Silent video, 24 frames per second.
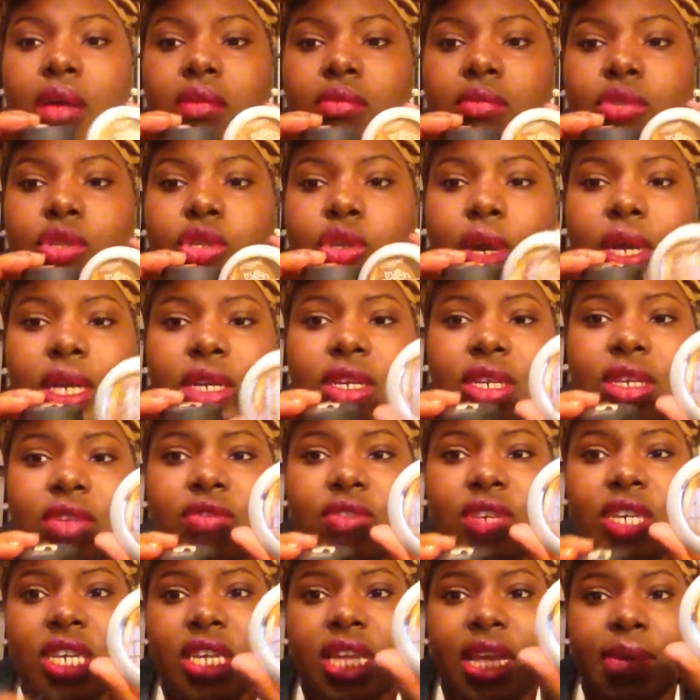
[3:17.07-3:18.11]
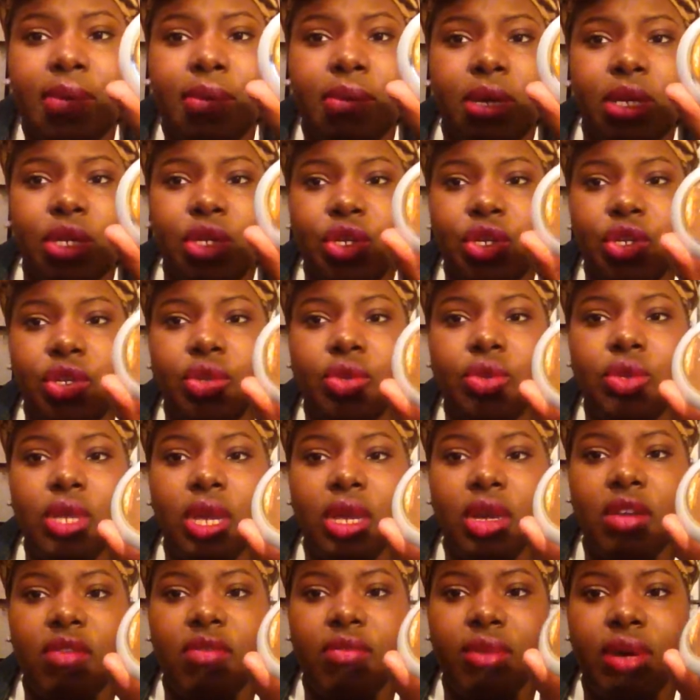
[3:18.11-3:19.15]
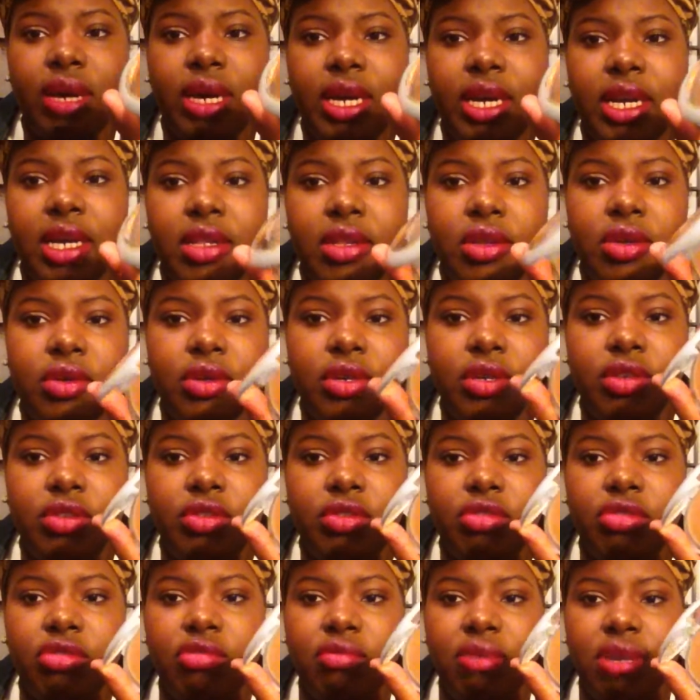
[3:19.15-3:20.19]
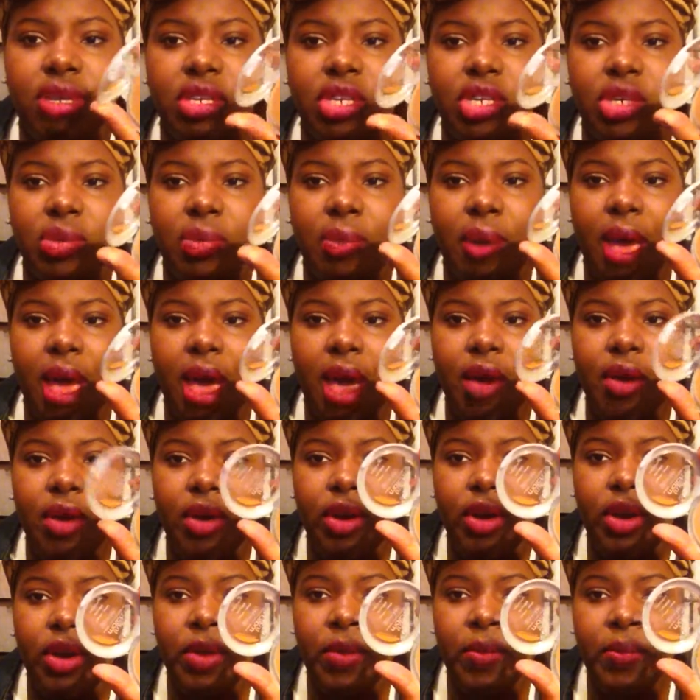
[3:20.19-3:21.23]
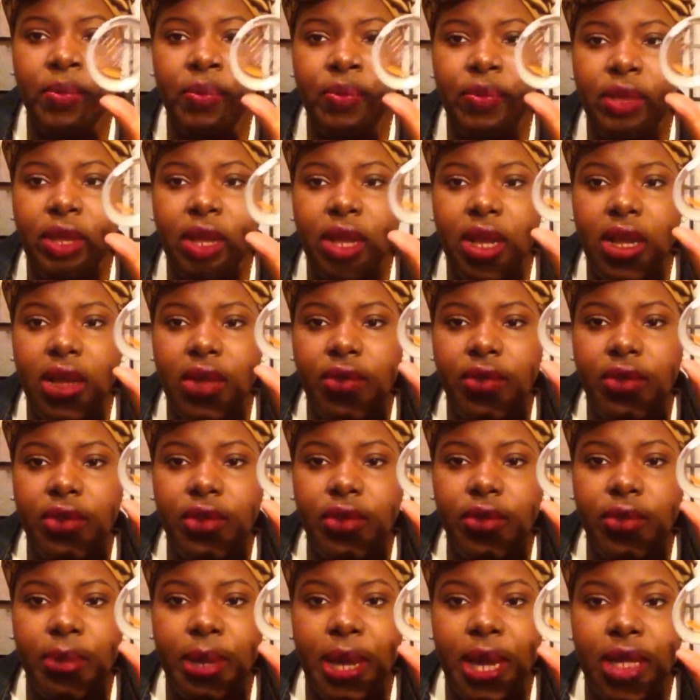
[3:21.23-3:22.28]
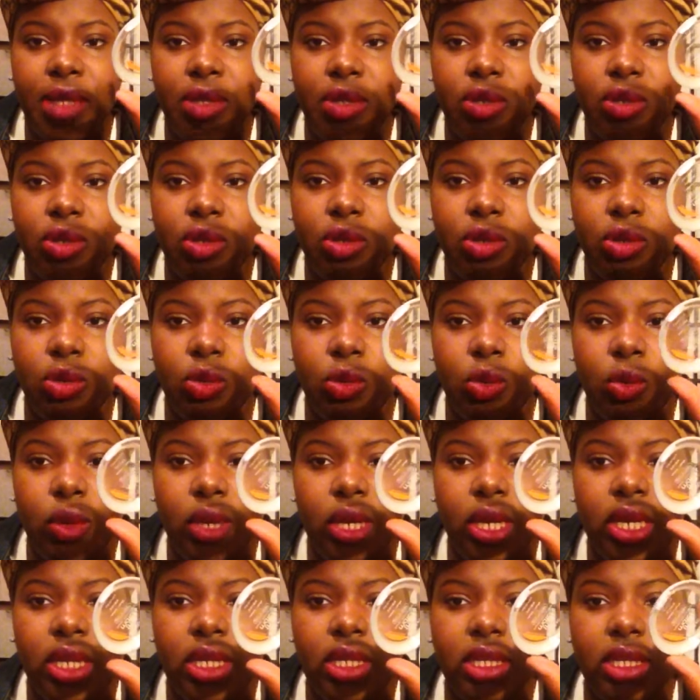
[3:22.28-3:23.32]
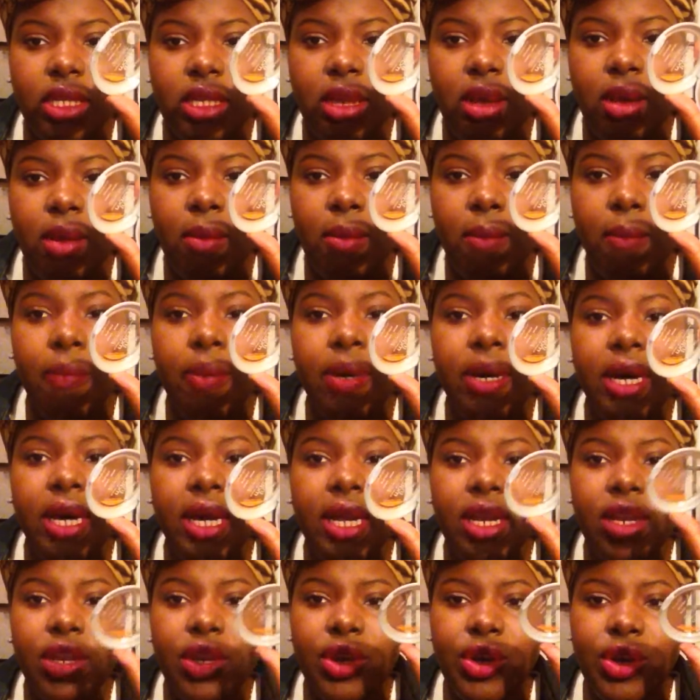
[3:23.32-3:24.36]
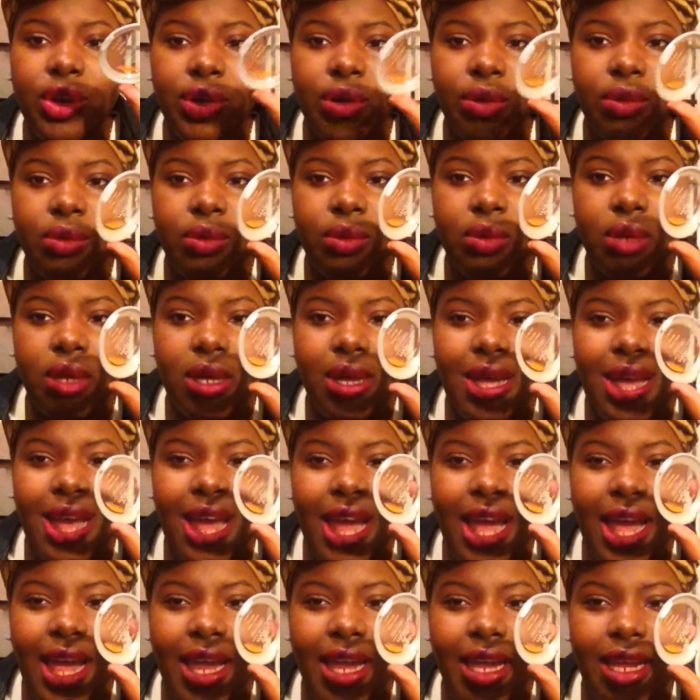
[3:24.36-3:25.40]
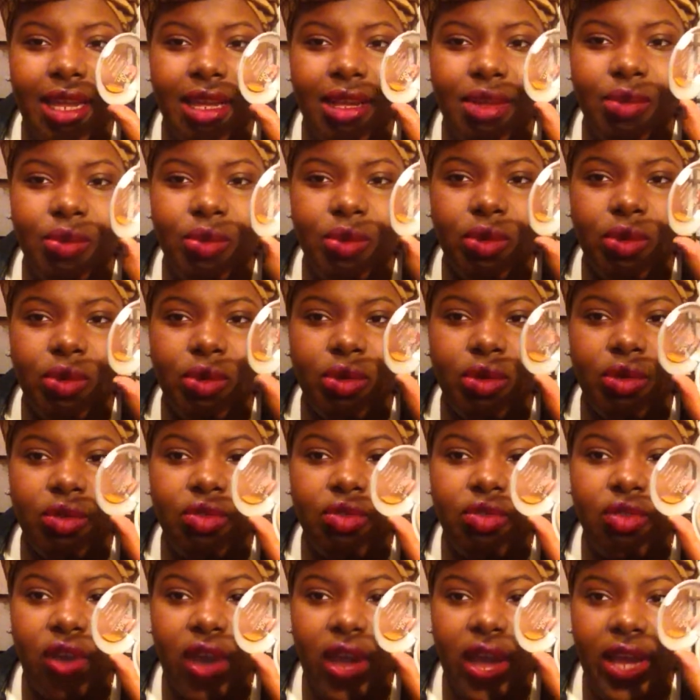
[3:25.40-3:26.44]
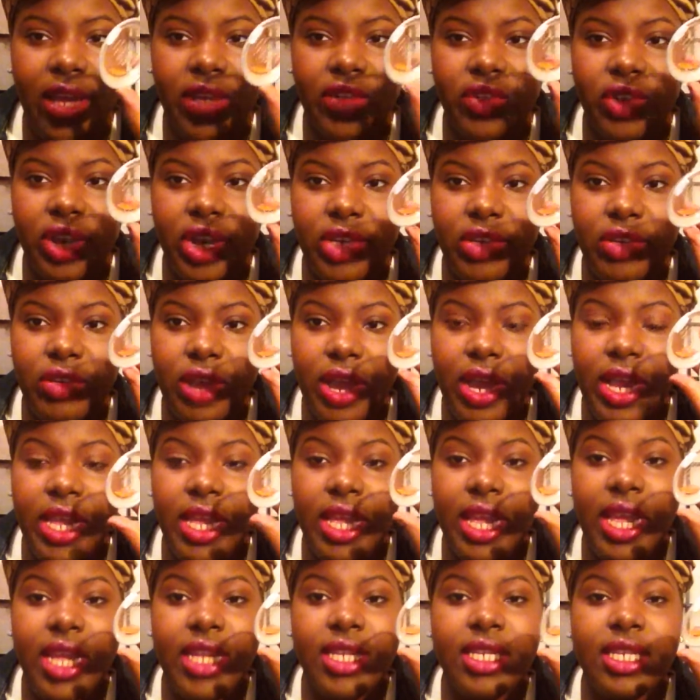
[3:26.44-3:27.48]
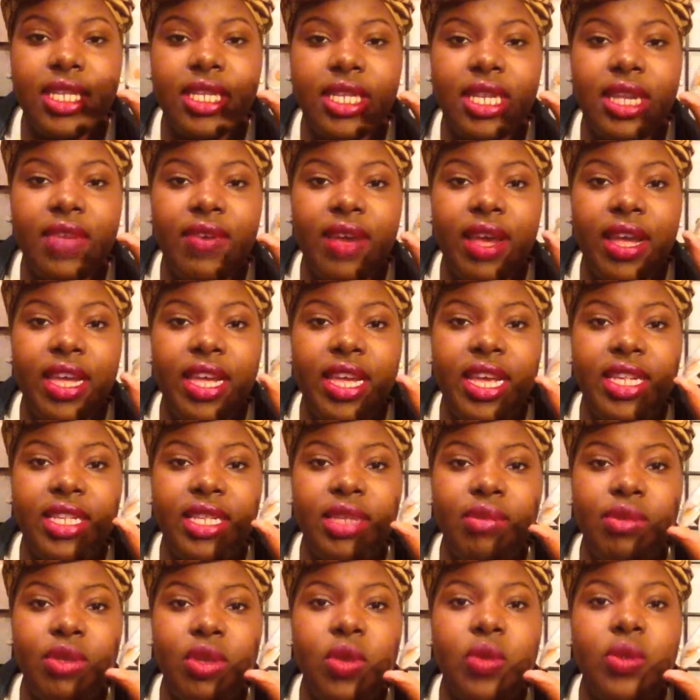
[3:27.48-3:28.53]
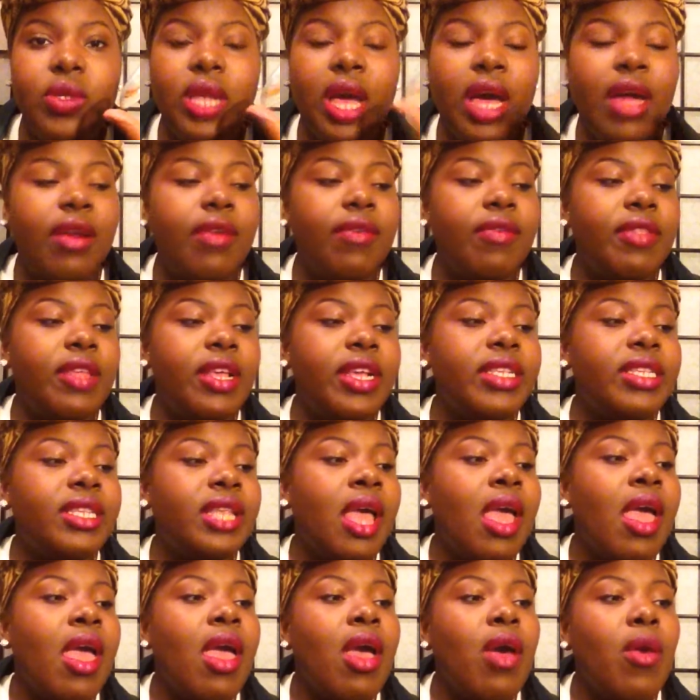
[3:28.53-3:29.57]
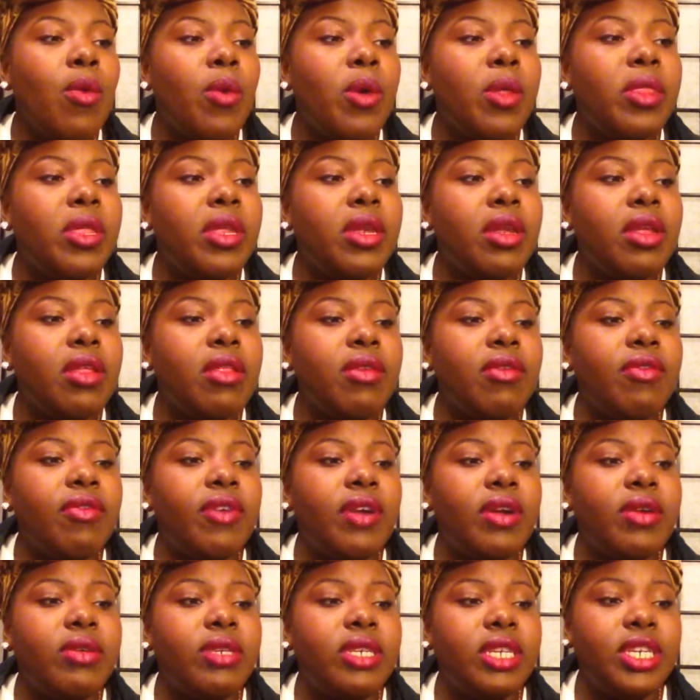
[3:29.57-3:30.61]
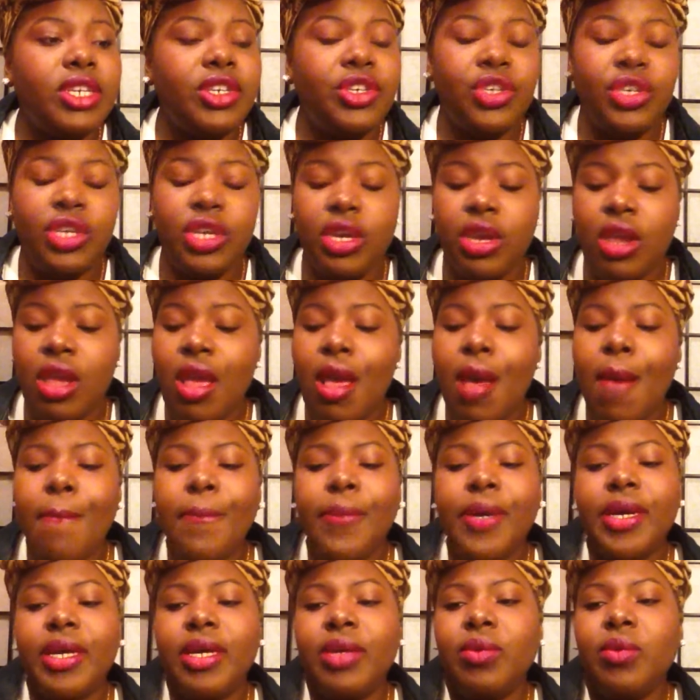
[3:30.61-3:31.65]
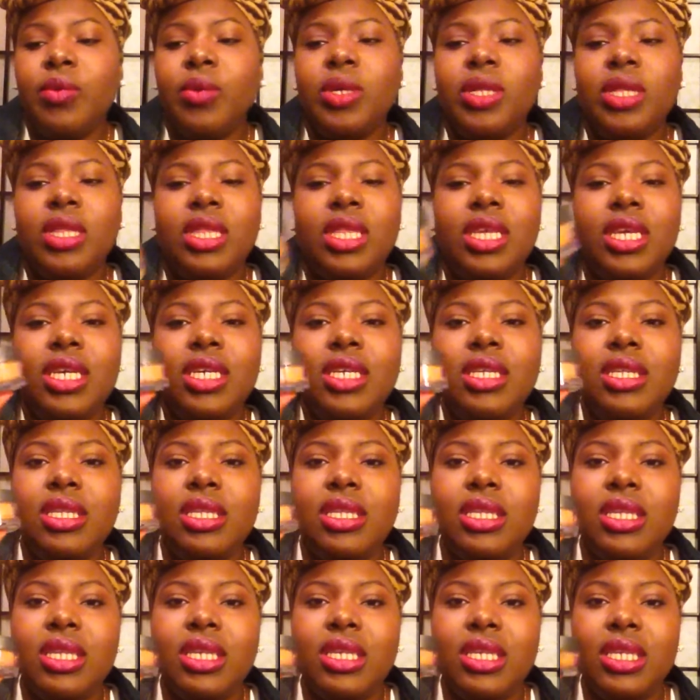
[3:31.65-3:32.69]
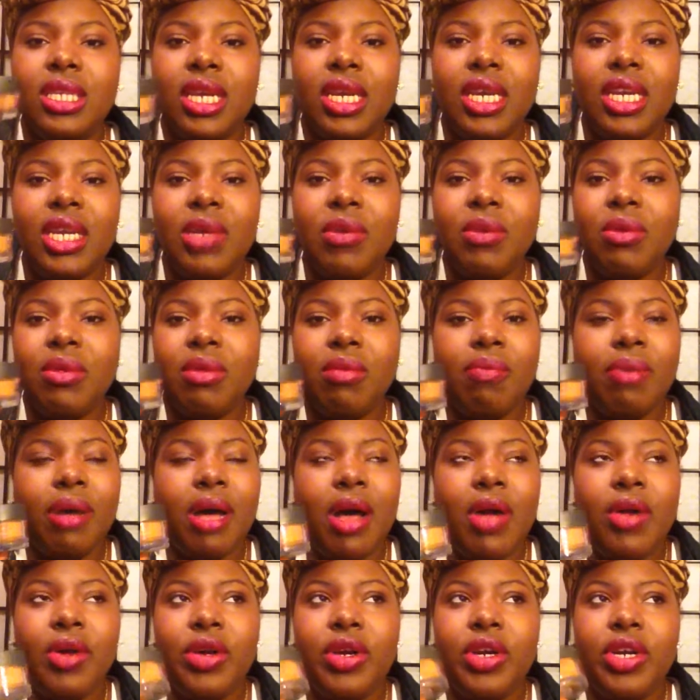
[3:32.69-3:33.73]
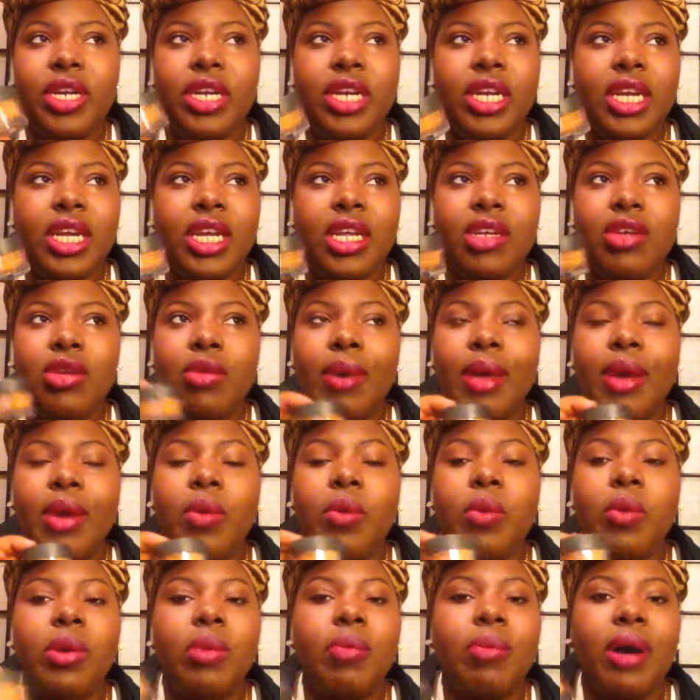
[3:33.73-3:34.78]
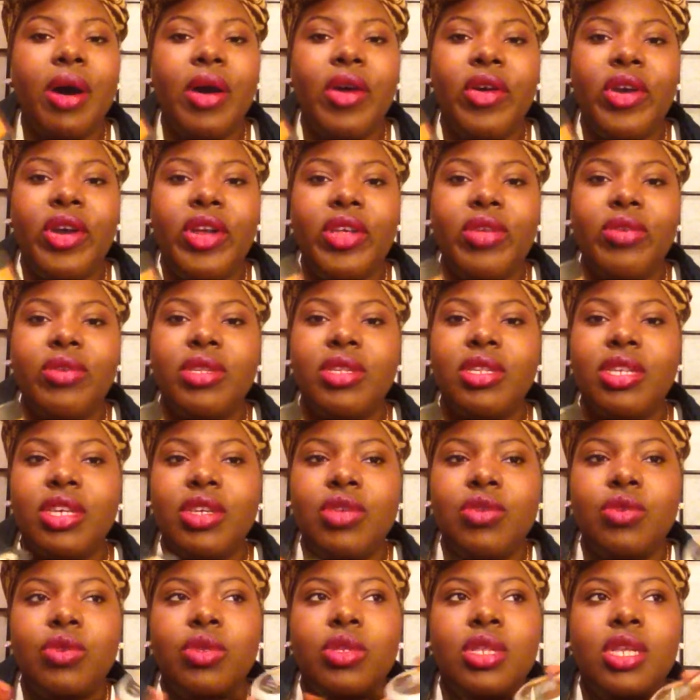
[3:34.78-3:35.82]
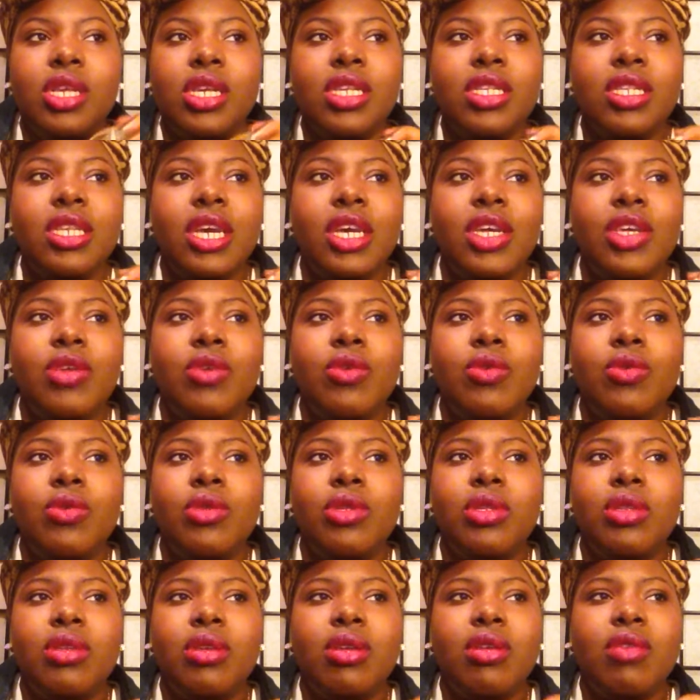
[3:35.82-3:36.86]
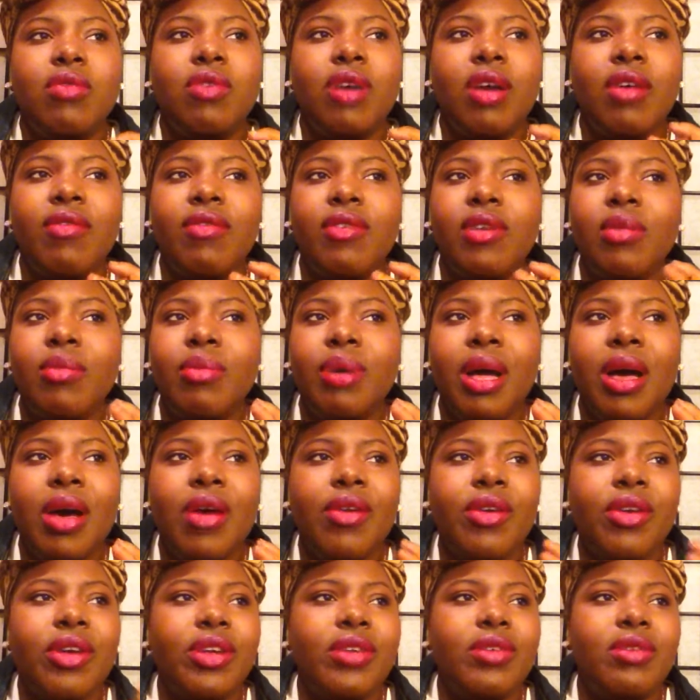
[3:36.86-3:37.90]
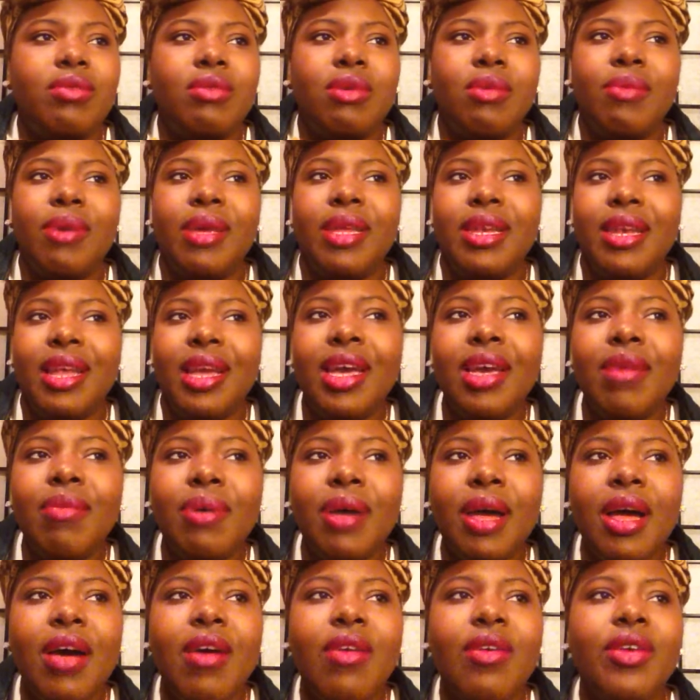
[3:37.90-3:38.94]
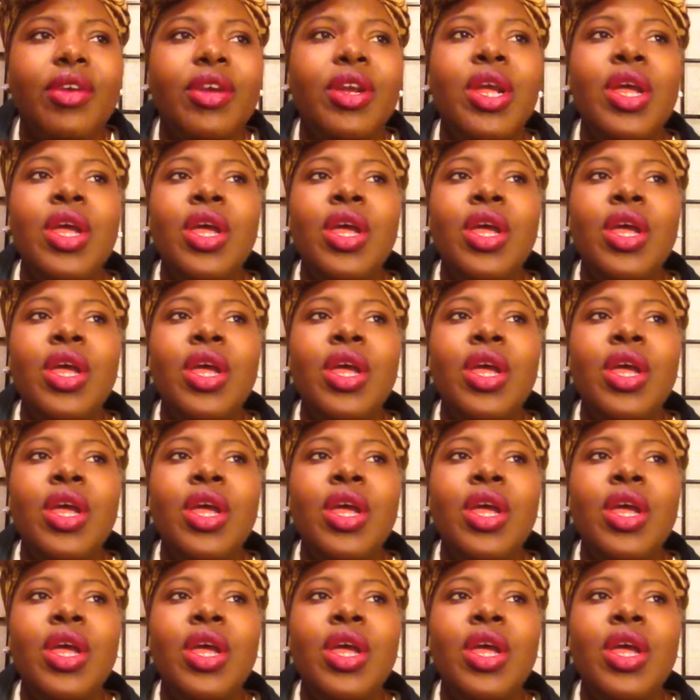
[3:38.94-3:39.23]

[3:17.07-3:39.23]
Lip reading: So I didn't really get much use out of my L'Oreal True Match powder for the past 2 weeks, but I will try again to see if I can get some use out of this with another foundation. But with this, setting it with the powder, no matter what powder I use, because I used a Revlon powder, I used my Ben Nye powder,